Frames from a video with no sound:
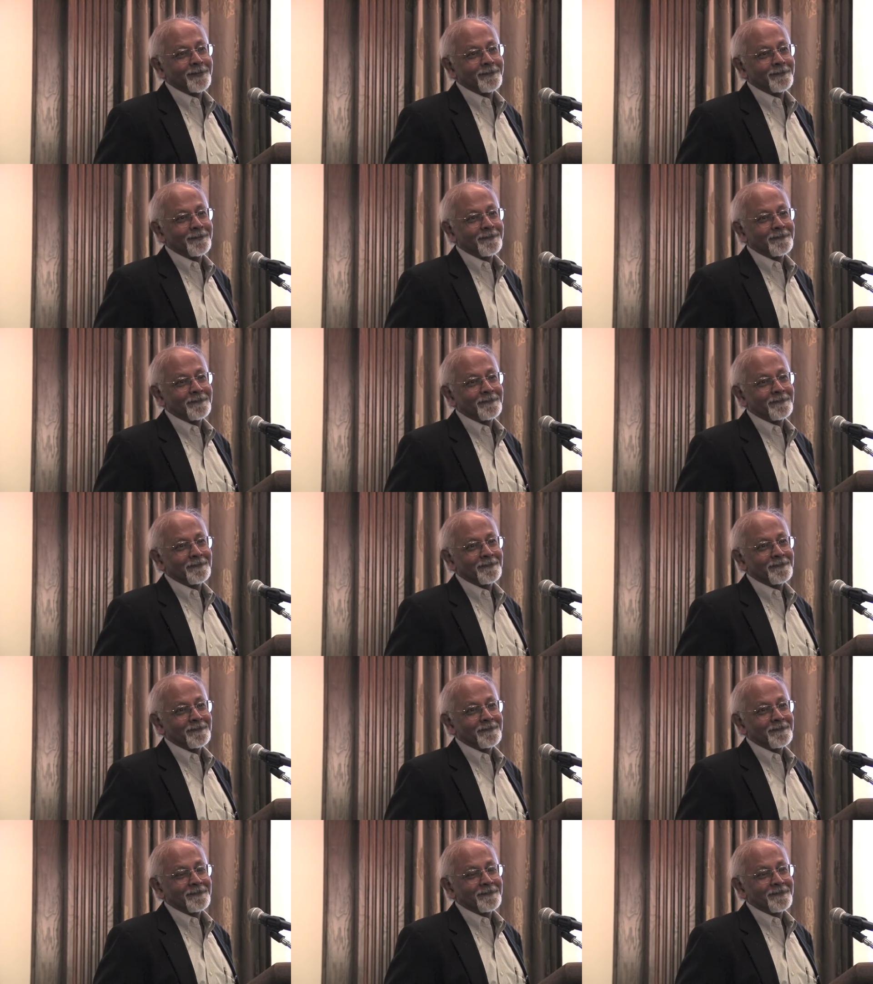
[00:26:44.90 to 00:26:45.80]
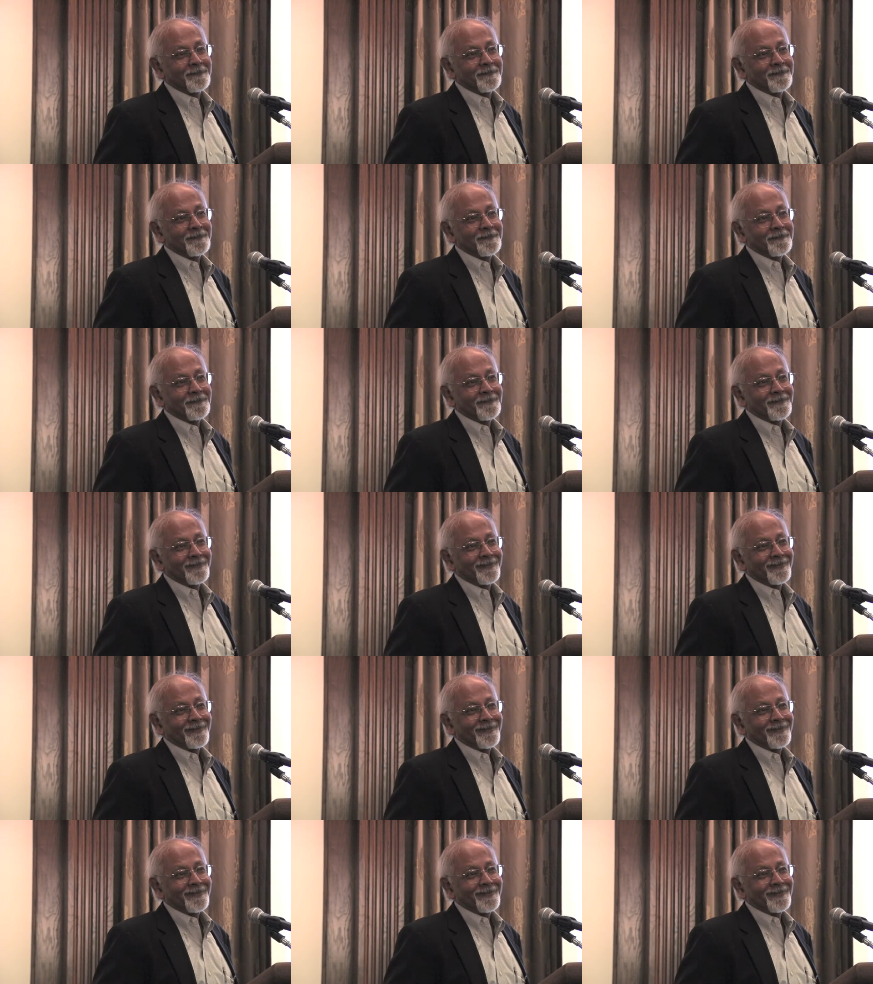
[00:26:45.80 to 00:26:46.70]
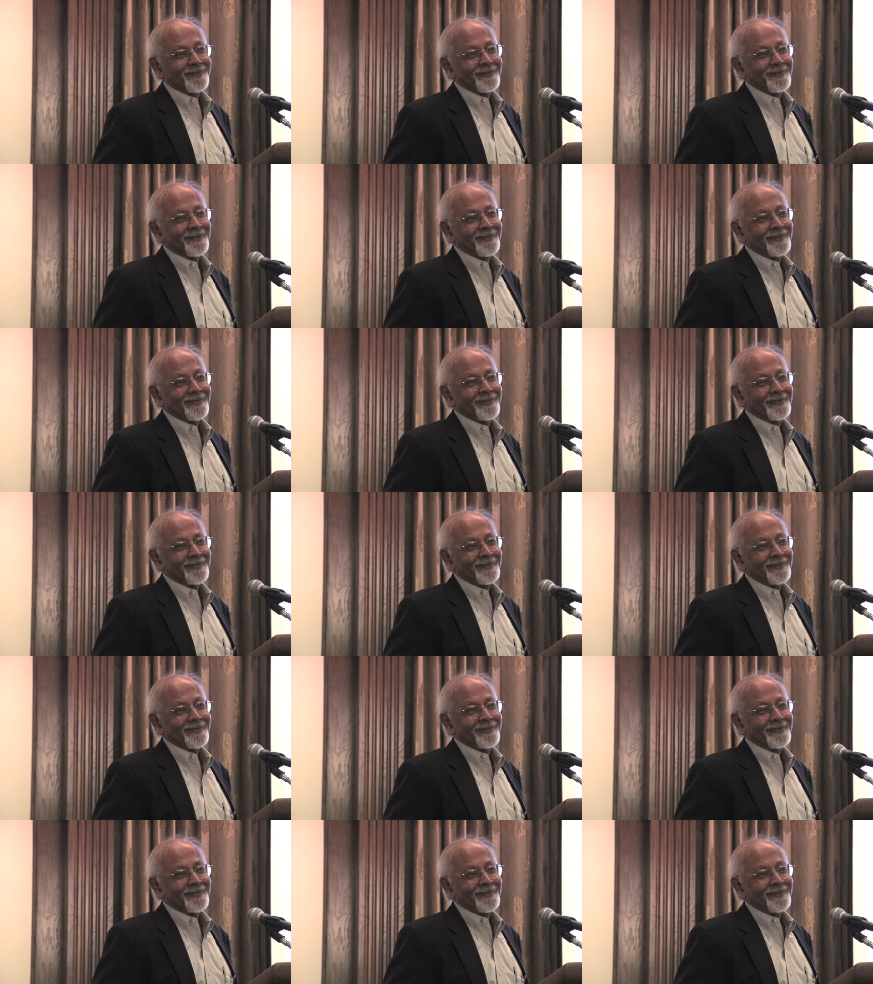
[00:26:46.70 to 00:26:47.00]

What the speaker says: (silence)